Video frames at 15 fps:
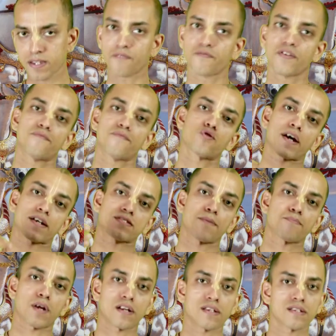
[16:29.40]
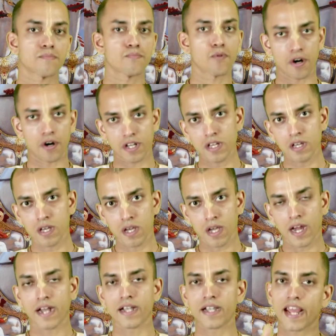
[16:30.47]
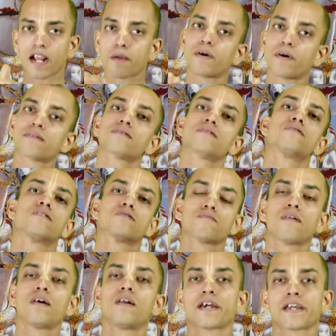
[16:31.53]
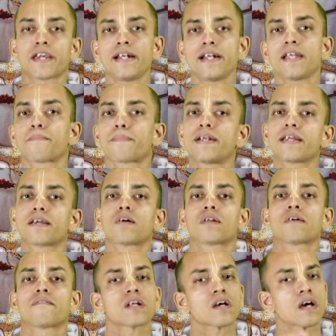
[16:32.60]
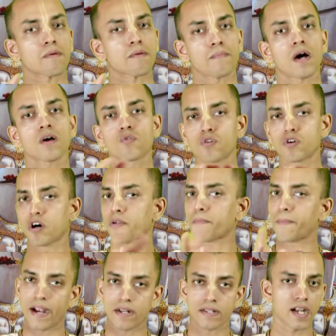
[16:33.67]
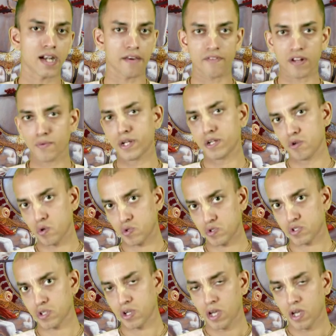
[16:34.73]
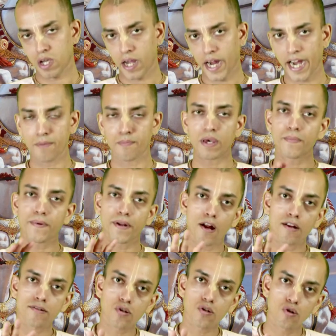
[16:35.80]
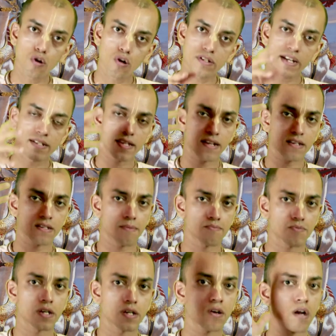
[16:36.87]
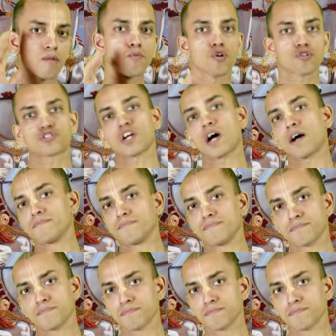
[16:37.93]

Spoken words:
then we have to accept another body and take birth in this world again, depending on our karma, good or bad, that everyone knows. And people also know that there is something called moksha.